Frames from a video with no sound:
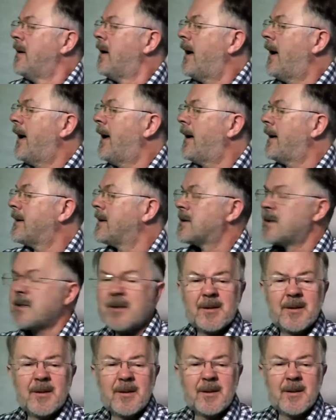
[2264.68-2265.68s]
And
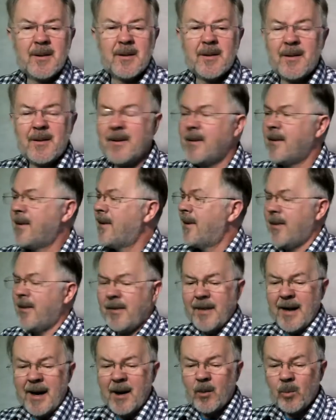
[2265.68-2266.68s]

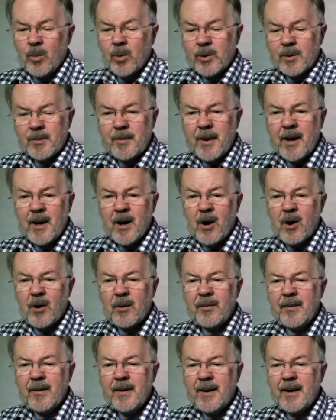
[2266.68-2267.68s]
that would be
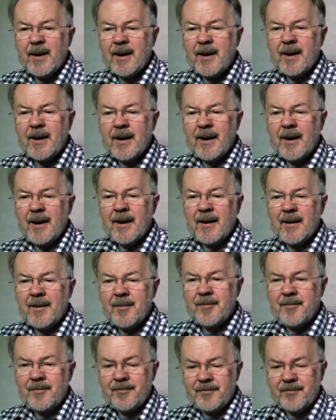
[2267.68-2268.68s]
on the,
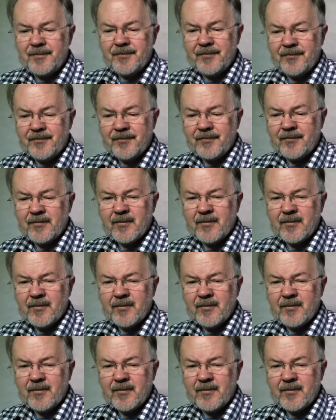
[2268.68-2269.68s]

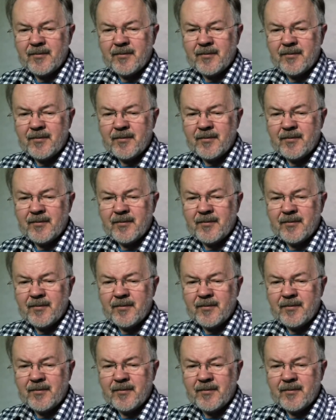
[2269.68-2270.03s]
let's just look at